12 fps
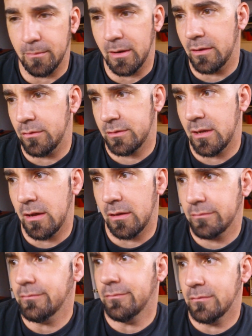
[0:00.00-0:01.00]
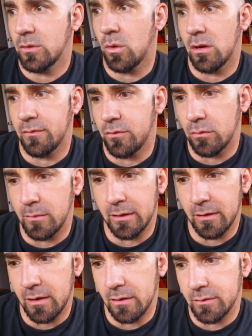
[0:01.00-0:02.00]
of mine who's got quite a few of my
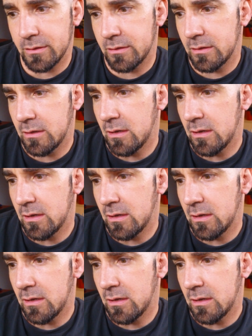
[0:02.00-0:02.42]
knives.